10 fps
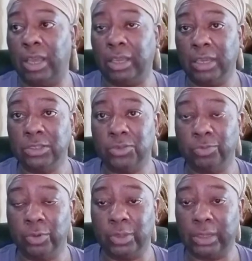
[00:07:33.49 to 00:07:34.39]
I guess the
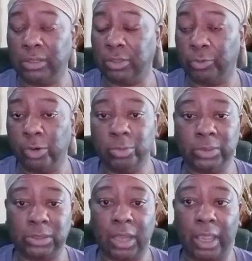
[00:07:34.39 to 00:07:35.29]
room
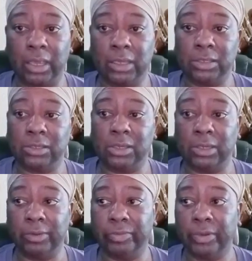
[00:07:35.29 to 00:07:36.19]
was stinky and
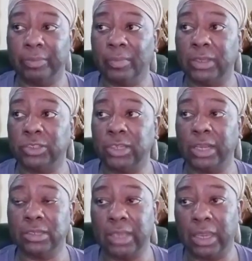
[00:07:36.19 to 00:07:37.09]
stuff, and she
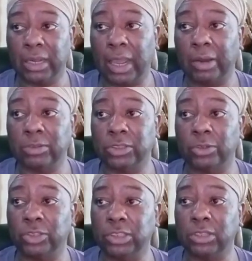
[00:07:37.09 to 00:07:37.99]
had to take it out.
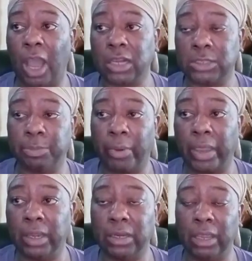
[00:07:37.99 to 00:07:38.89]
So she started
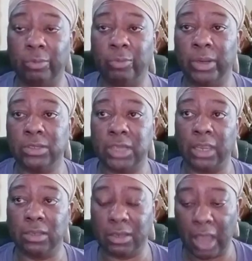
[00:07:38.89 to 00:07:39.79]
spraying and went
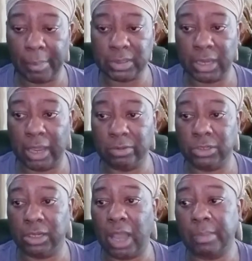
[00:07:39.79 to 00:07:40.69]
take the garbage out
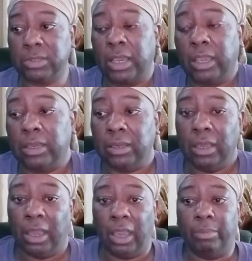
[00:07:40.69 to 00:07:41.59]
to the garbage can
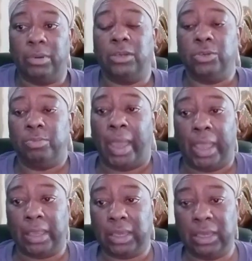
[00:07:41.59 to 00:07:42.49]
and put a new
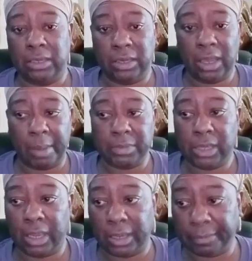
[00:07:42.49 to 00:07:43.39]
bag in the garbage
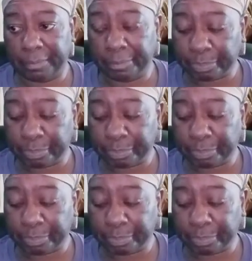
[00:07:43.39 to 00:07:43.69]
can.